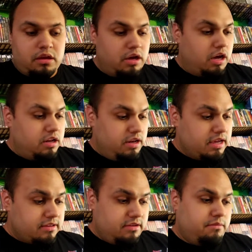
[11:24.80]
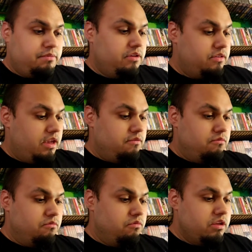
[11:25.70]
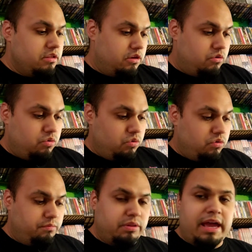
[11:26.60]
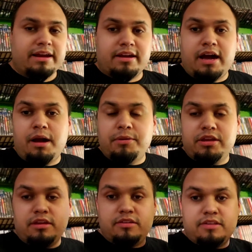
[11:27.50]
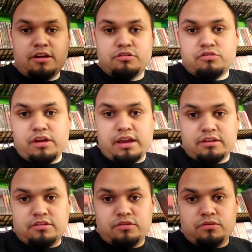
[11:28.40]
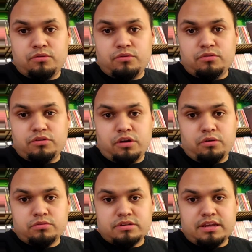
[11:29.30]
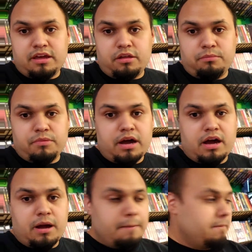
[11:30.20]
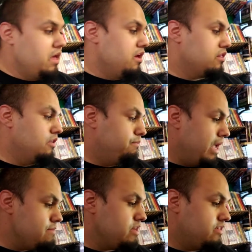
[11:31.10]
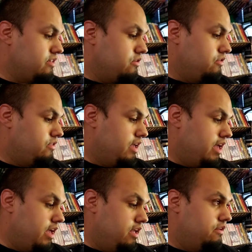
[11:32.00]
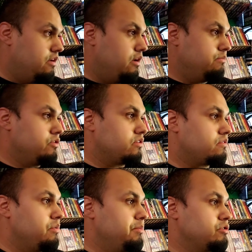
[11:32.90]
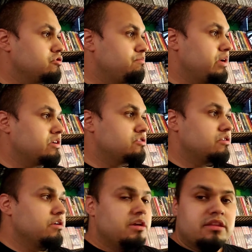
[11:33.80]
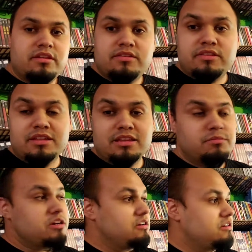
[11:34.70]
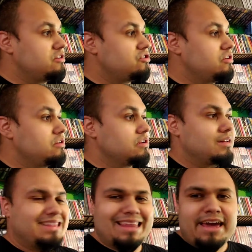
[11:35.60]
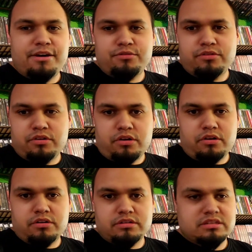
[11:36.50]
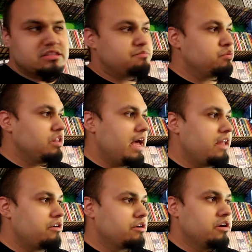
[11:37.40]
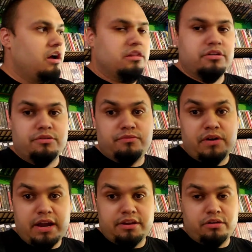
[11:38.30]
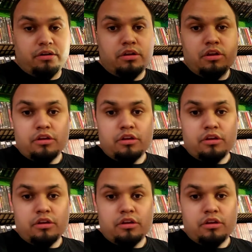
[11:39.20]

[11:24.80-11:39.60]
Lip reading: Next up is a really cool black comedy soundtrack to Don't Tell Mom the Babysitter's Dead. Music from the motion picture. This is the limited edition clown dog splatter colored vinyl.